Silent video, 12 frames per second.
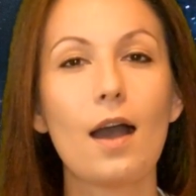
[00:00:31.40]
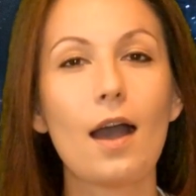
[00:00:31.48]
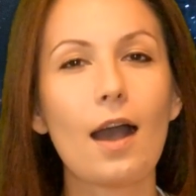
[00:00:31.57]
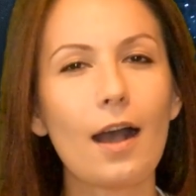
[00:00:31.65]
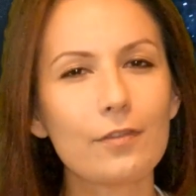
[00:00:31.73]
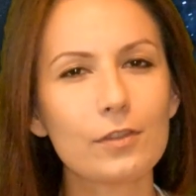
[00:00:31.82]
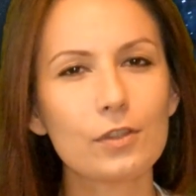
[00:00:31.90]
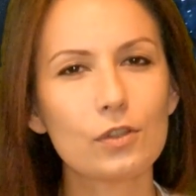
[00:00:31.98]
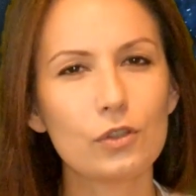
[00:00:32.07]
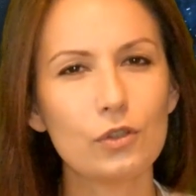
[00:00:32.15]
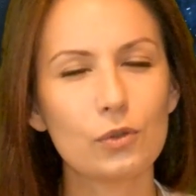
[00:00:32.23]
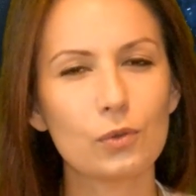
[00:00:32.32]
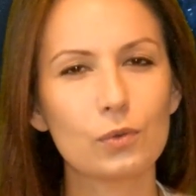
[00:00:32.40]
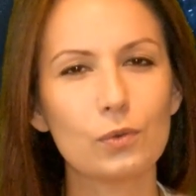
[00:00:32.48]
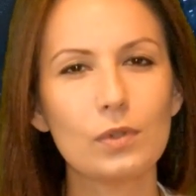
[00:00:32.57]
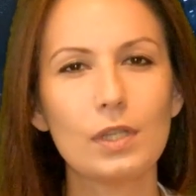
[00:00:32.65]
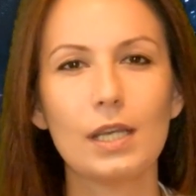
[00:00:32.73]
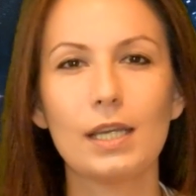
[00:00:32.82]
After
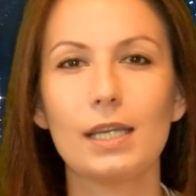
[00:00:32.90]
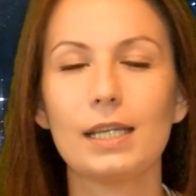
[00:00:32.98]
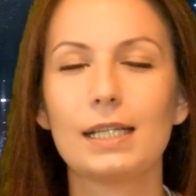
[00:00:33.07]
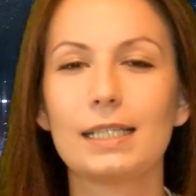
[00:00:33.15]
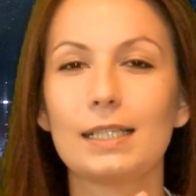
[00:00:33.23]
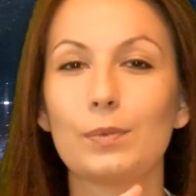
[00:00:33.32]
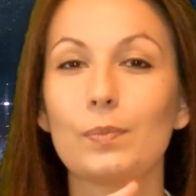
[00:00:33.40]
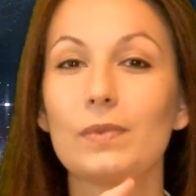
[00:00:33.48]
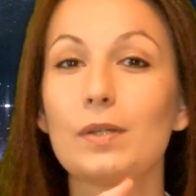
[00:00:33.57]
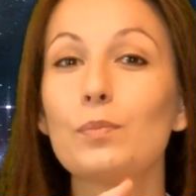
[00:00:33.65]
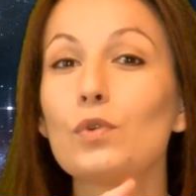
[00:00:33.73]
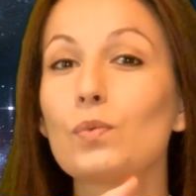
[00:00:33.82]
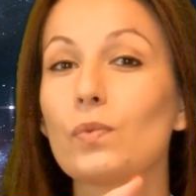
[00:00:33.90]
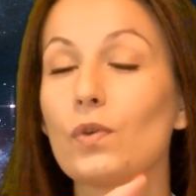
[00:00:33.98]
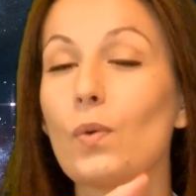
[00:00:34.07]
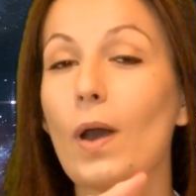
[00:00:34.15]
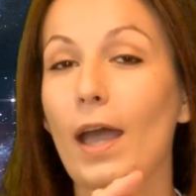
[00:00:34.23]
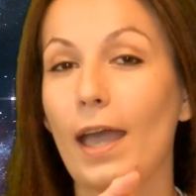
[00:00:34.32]
noon, the moon
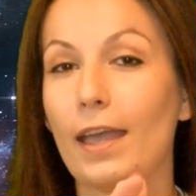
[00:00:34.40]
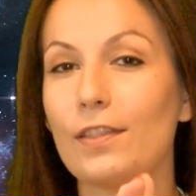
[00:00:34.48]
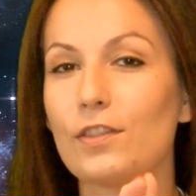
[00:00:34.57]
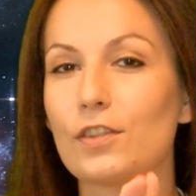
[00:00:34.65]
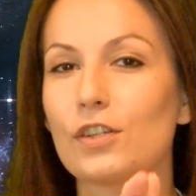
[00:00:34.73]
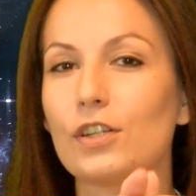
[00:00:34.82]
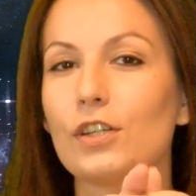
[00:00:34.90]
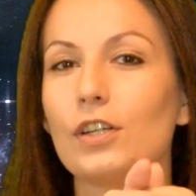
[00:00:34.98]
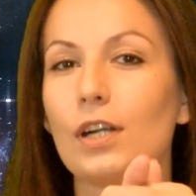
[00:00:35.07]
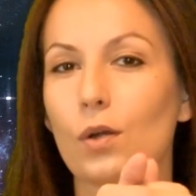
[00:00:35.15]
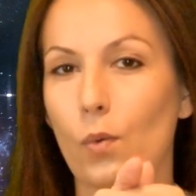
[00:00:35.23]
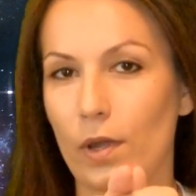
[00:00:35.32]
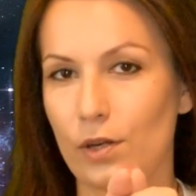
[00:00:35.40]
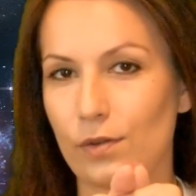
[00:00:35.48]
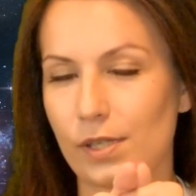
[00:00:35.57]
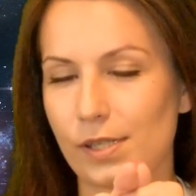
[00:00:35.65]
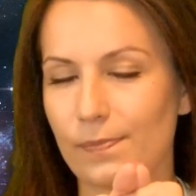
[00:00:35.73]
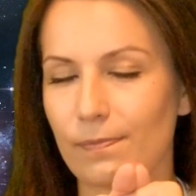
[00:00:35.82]
will enter
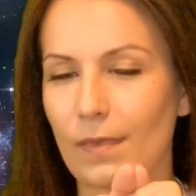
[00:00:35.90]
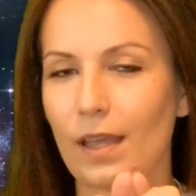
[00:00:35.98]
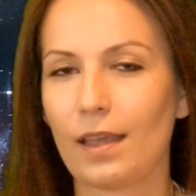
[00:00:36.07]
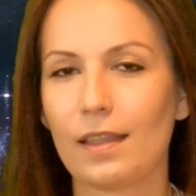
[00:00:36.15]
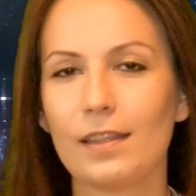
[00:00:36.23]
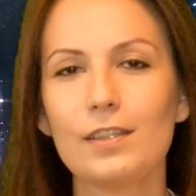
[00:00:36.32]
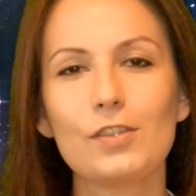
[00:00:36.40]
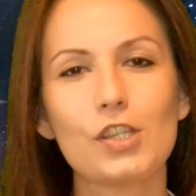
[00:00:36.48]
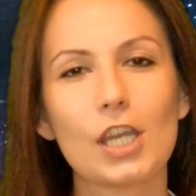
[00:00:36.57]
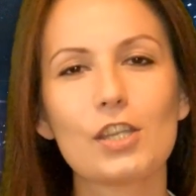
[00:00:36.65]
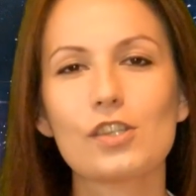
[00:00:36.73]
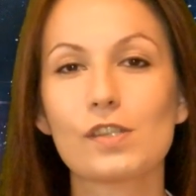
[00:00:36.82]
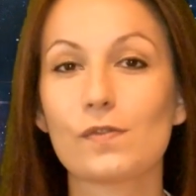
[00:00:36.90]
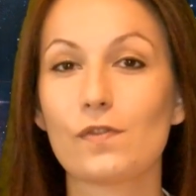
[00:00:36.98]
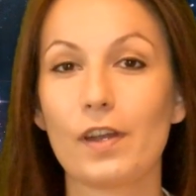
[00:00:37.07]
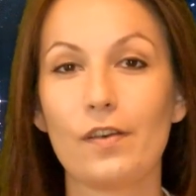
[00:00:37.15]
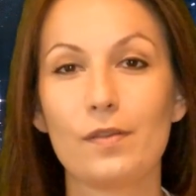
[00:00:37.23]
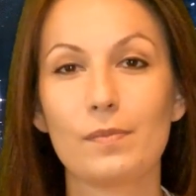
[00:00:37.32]
Aquarius and it changes
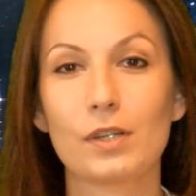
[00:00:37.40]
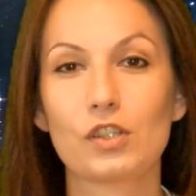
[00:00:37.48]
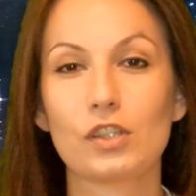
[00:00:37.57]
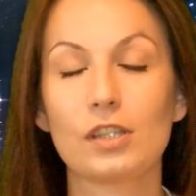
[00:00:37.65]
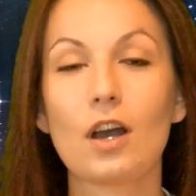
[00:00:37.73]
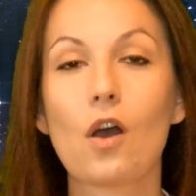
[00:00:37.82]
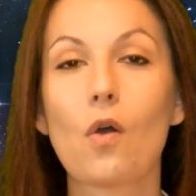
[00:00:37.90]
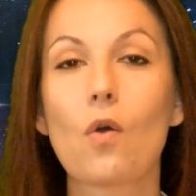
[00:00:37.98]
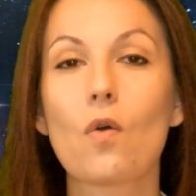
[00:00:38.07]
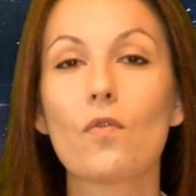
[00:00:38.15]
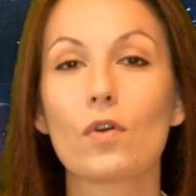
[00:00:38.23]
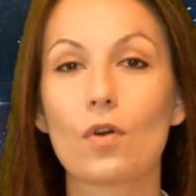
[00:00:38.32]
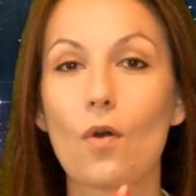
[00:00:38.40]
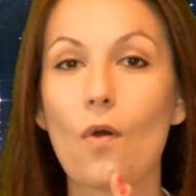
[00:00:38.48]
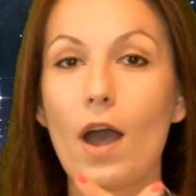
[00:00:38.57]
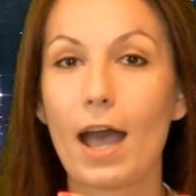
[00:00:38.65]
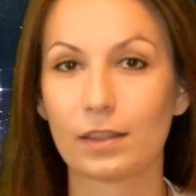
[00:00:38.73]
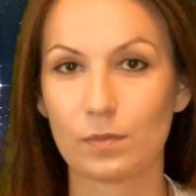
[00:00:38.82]
very much the
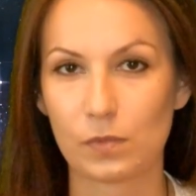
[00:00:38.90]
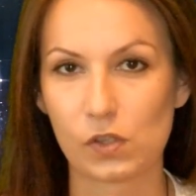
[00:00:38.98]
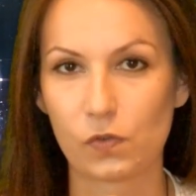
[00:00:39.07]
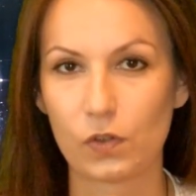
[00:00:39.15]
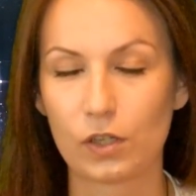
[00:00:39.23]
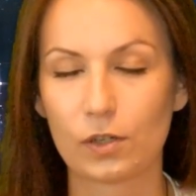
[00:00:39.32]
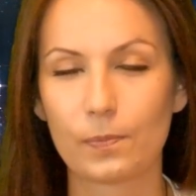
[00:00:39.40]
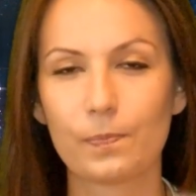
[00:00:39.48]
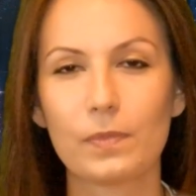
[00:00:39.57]
overall atmosphere.